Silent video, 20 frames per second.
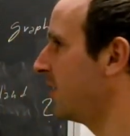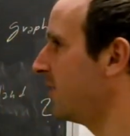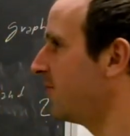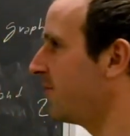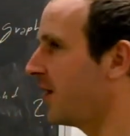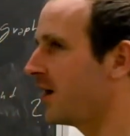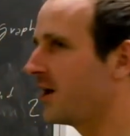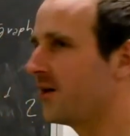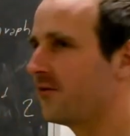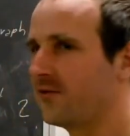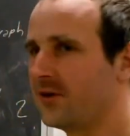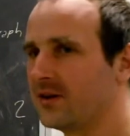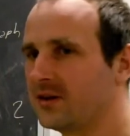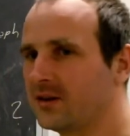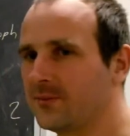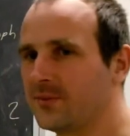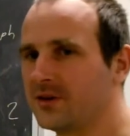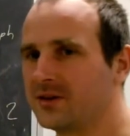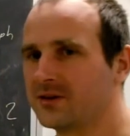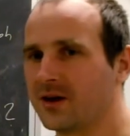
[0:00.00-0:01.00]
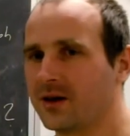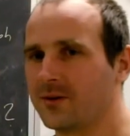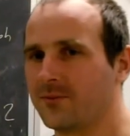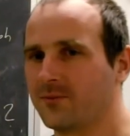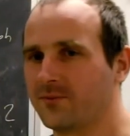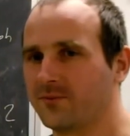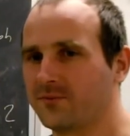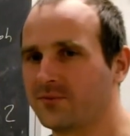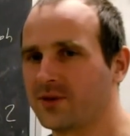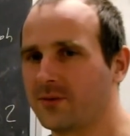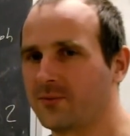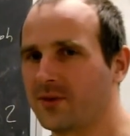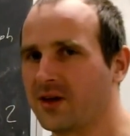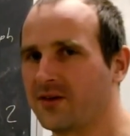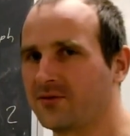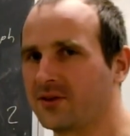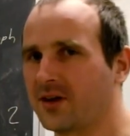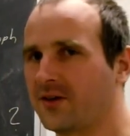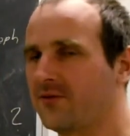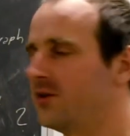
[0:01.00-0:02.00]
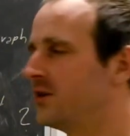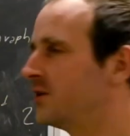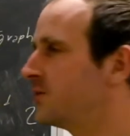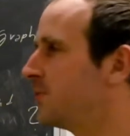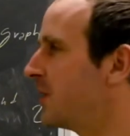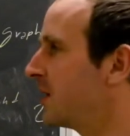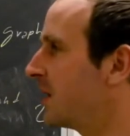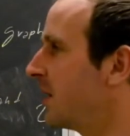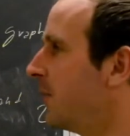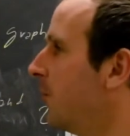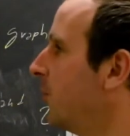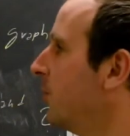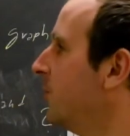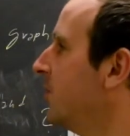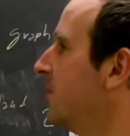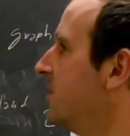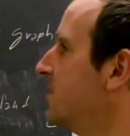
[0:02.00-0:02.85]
if I have a little bit time left, I will speak about